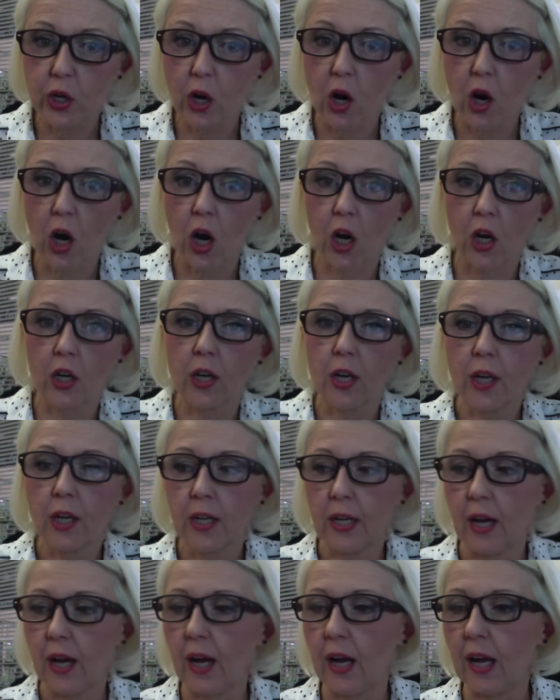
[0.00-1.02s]
are,
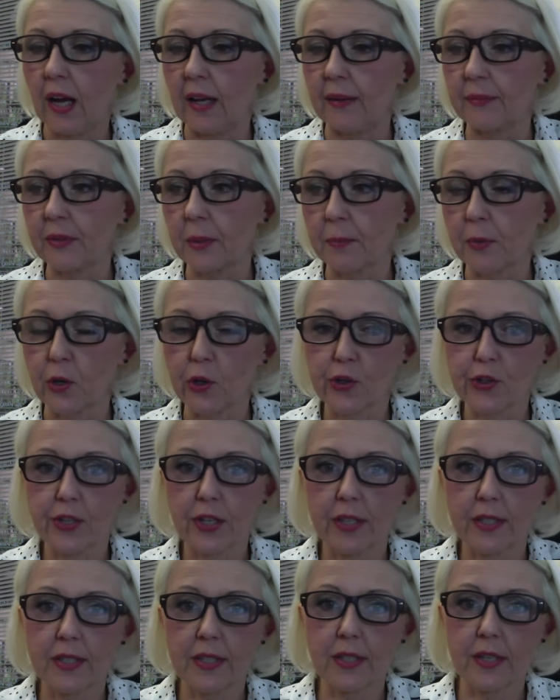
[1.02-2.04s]
the
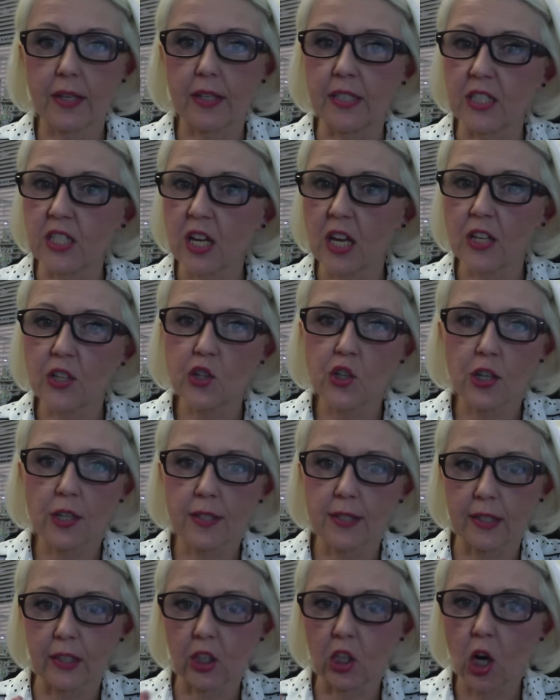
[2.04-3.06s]
person's
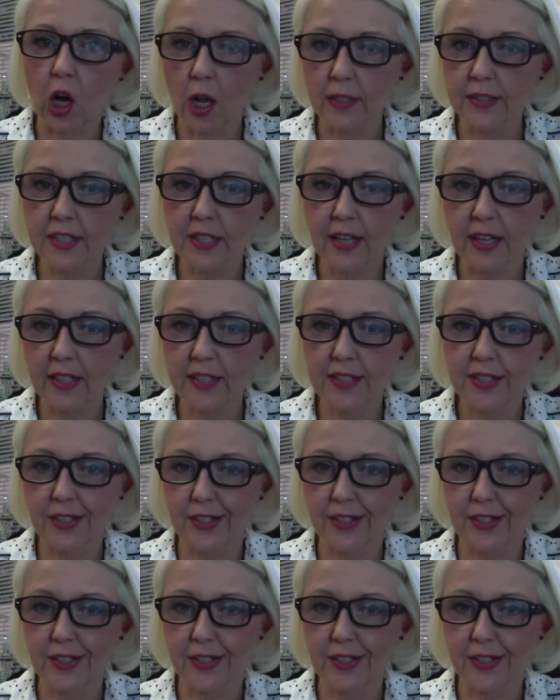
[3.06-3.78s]
intentions and context,